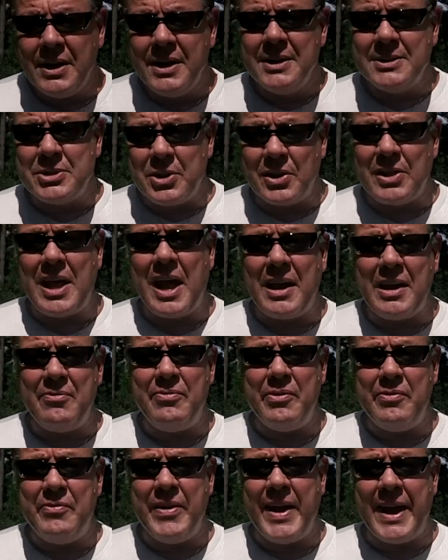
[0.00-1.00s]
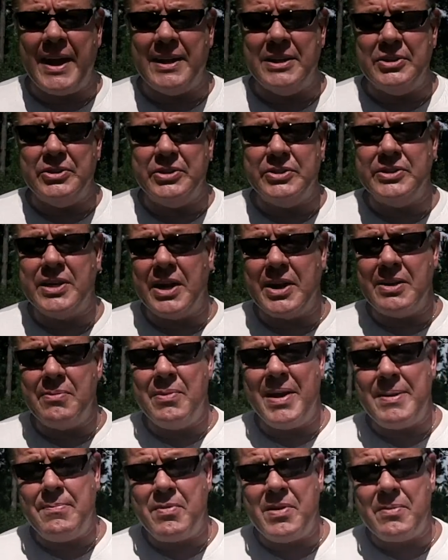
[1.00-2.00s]
So a lot of advantages. Now you
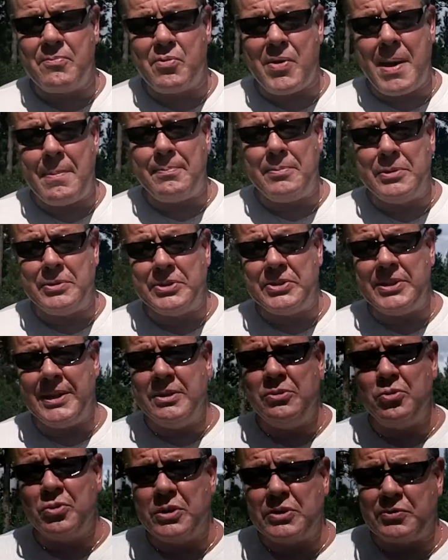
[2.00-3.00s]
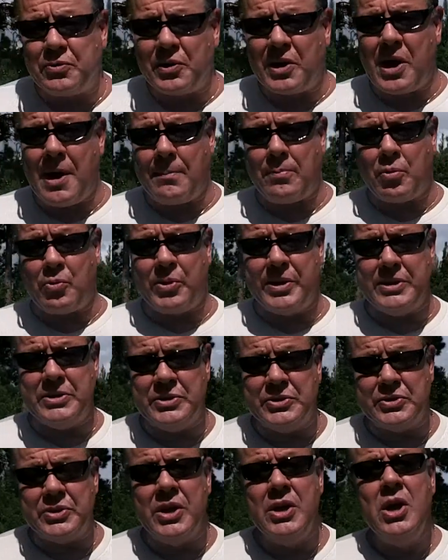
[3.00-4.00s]
might bring peppers indoors for a couple
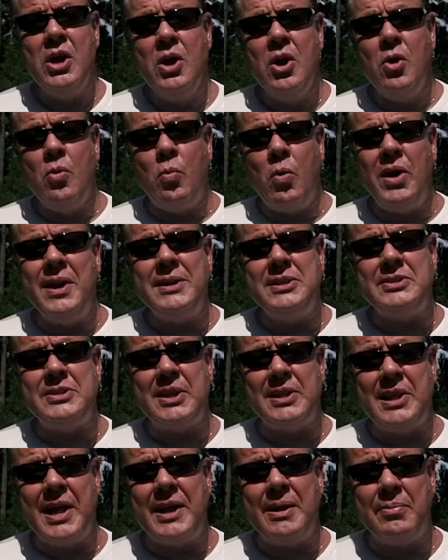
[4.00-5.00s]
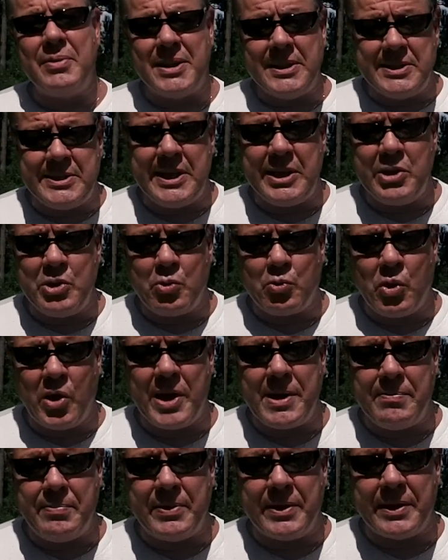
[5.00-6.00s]
reasons. One is to let them continue
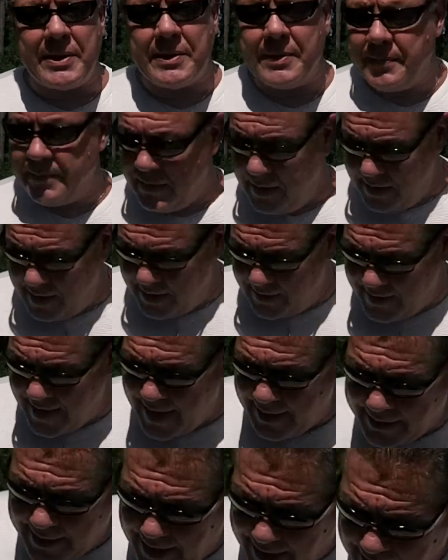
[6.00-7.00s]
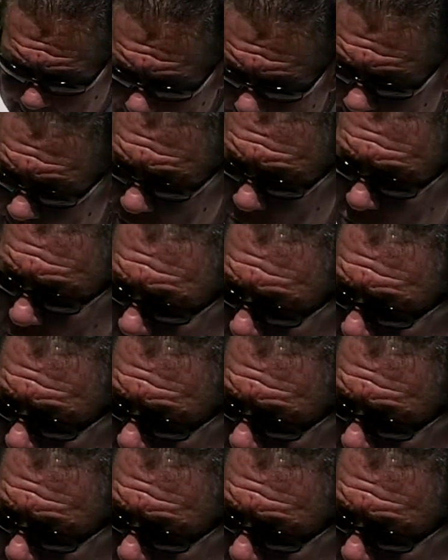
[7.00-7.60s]
ripening. In that case, here's our